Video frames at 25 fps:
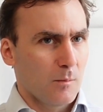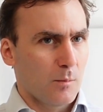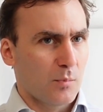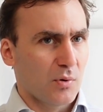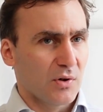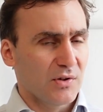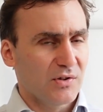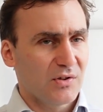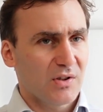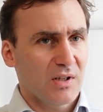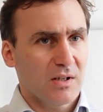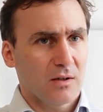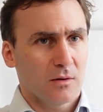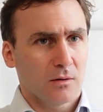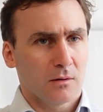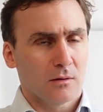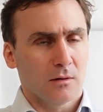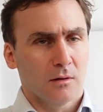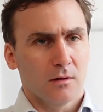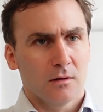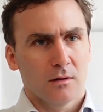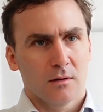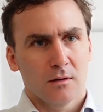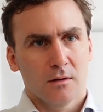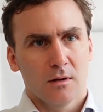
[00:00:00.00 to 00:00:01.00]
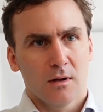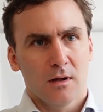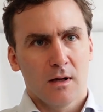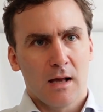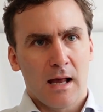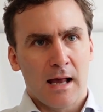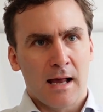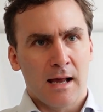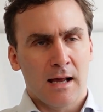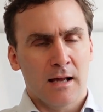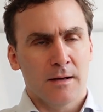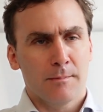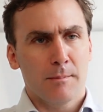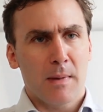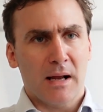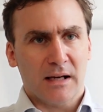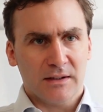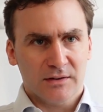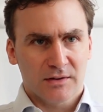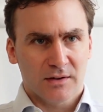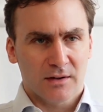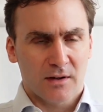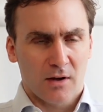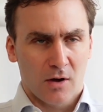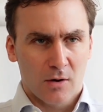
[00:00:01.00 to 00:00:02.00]
Brazil and
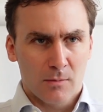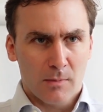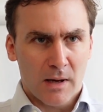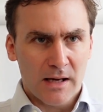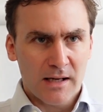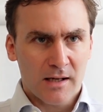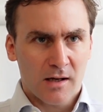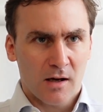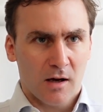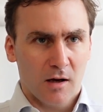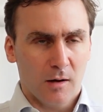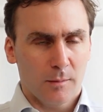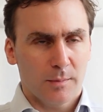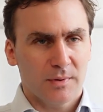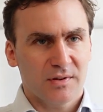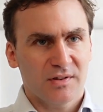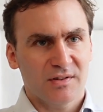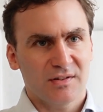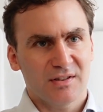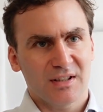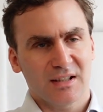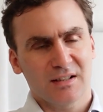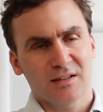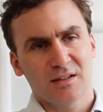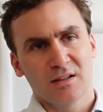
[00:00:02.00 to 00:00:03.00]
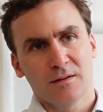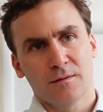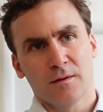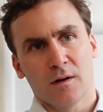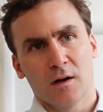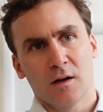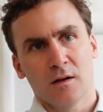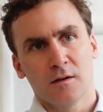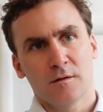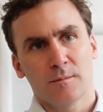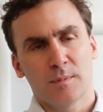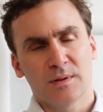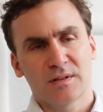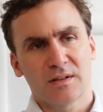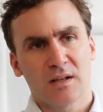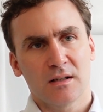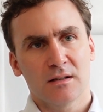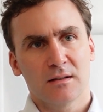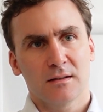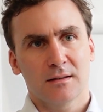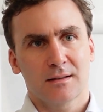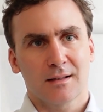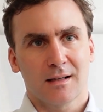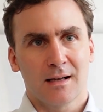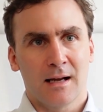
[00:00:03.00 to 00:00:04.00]
Mexico make up
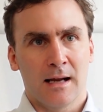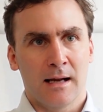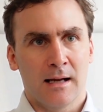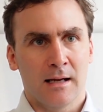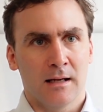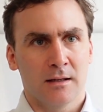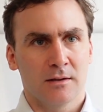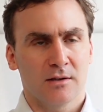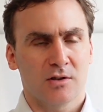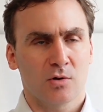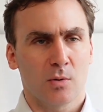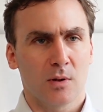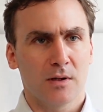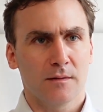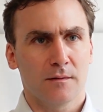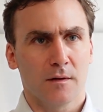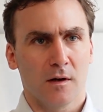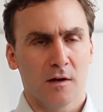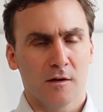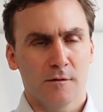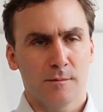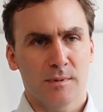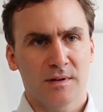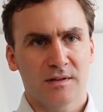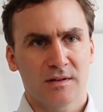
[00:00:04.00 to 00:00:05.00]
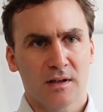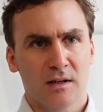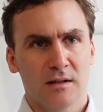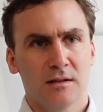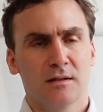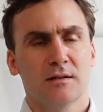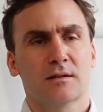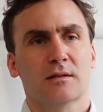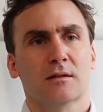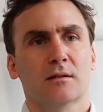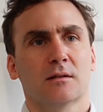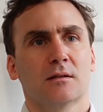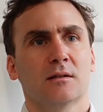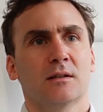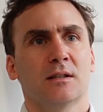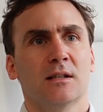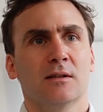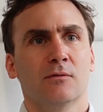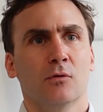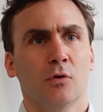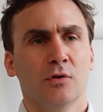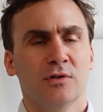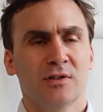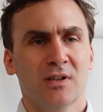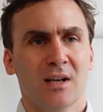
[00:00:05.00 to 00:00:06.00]
65% and 25%,
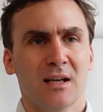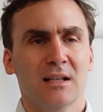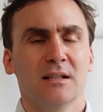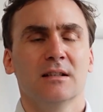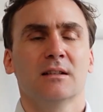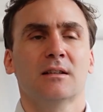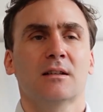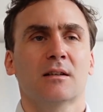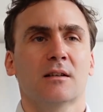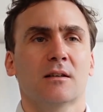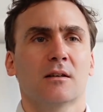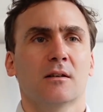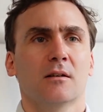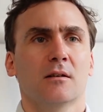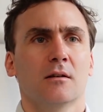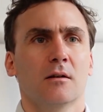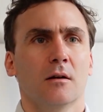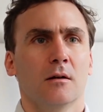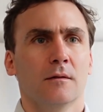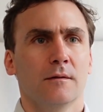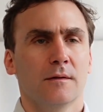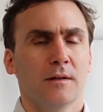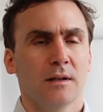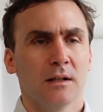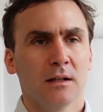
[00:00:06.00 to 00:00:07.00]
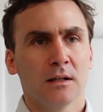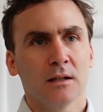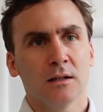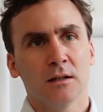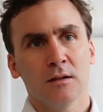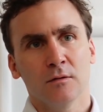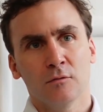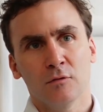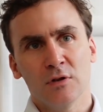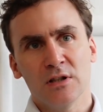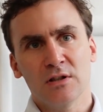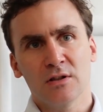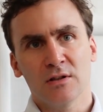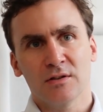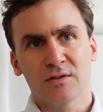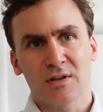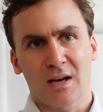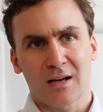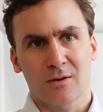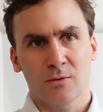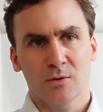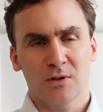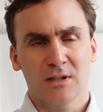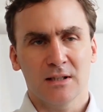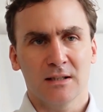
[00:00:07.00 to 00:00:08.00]
give or take, of the region's
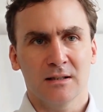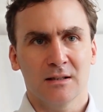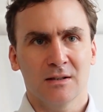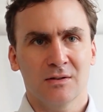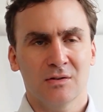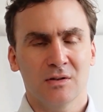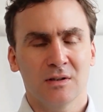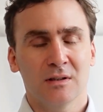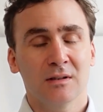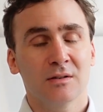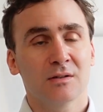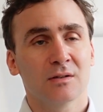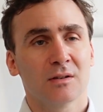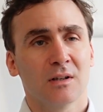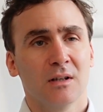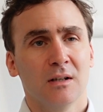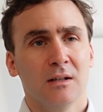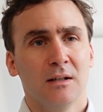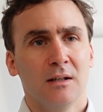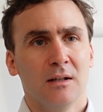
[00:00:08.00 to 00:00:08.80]
equity indices.